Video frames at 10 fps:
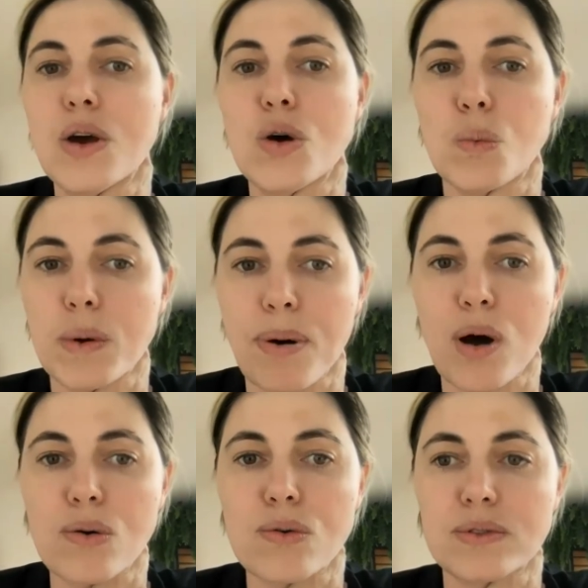We
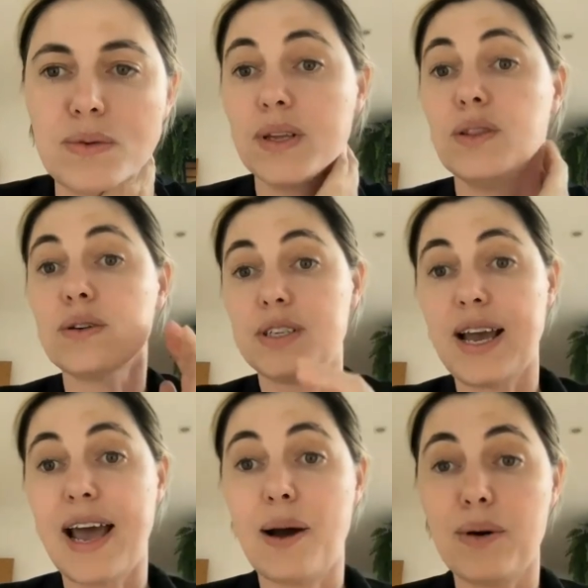polled, we looked at
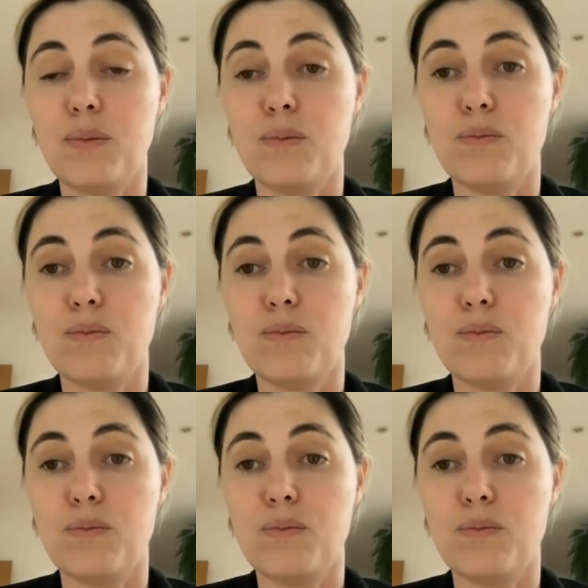how